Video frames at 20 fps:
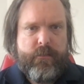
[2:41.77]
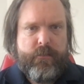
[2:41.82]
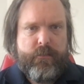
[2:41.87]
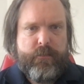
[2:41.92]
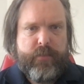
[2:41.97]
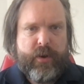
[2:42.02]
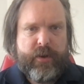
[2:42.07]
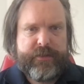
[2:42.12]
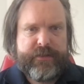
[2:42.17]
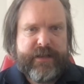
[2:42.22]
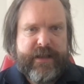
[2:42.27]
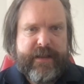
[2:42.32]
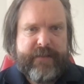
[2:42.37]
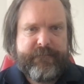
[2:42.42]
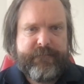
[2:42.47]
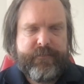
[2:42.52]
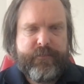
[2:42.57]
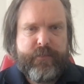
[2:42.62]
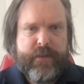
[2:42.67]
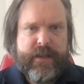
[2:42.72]
pawn to
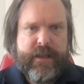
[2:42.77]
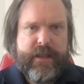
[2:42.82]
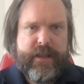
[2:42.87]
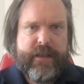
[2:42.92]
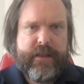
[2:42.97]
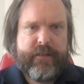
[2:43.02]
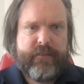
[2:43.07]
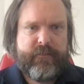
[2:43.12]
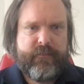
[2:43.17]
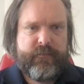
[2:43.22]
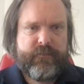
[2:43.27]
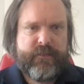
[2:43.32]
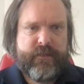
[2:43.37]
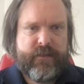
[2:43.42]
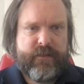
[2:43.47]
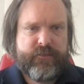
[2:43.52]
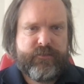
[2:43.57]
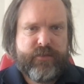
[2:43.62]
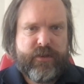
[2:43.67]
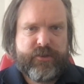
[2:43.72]
f3, inducing
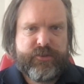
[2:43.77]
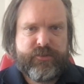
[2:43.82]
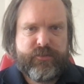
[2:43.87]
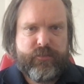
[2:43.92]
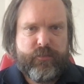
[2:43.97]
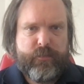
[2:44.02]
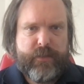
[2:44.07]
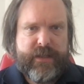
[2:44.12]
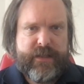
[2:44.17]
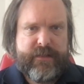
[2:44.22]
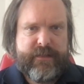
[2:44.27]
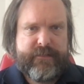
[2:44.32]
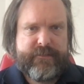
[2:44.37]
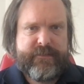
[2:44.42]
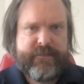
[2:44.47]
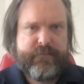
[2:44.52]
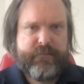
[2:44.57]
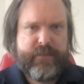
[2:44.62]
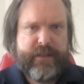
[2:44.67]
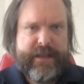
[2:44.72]
a structural weakness
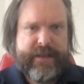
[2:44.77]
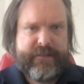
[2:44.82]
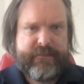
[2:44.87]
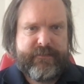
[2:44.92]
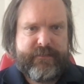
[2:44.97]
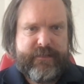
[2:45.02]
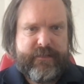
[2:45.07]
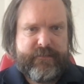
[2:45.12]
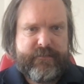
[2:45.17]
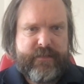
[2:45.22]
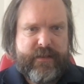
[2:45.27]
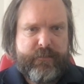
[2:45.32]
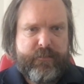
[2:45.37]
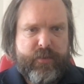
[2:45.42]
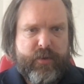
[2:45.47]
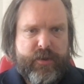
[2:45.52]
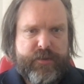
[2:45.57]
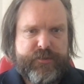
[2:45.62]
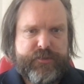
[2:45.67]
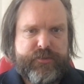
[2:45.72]
in black's kingside
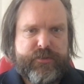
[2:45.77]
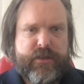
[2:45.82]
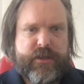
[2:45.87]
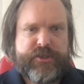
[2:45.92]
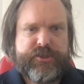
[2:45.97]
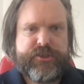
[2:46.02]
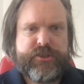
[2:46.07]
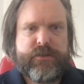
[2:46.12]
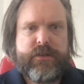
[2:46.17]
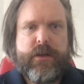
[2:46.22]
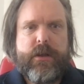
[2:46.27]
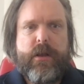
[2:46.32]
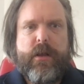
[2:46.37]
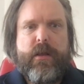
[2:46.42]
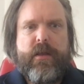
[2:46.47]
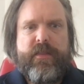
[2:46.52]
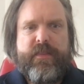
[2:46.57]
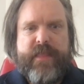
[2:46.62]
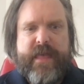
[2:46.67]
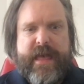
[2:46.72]
pawn structure,
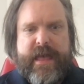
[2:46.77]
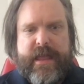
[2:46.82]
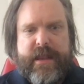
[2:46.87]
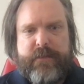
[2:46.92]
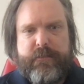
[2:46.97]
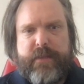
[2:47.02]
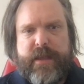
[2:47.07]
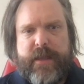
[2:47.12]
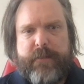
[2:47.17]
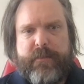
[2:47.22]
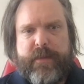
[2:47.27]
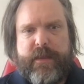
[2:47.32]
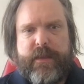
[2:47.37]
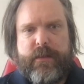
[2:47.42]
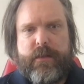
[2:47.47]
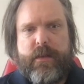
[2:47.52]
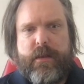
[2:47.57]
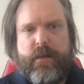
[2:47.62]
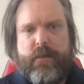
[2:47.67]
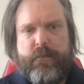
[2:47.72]
then
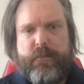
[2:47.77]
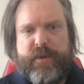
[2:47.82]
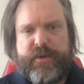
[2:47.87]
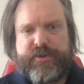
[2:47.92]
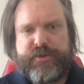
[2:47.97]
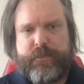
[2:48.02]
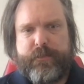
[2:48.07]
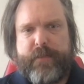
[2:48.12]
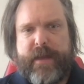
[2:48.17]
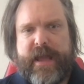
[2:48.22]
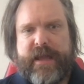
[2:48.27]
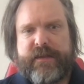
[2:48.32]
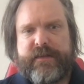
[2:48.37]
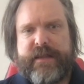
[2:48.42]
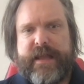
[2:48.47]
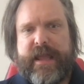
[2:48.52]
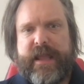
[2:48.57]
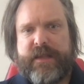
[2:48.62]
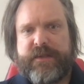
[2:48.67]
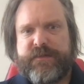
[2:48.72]
maybe bishop back
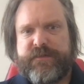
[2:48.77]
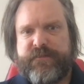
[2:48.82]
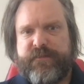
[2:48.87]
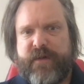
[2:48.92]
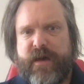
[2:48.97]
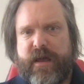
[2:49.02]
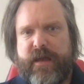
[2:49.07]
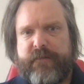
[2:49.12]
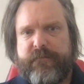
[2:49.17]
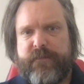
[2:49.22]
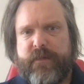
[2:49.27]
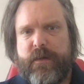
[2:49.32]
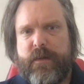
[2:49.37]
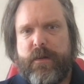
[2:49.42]
to h5.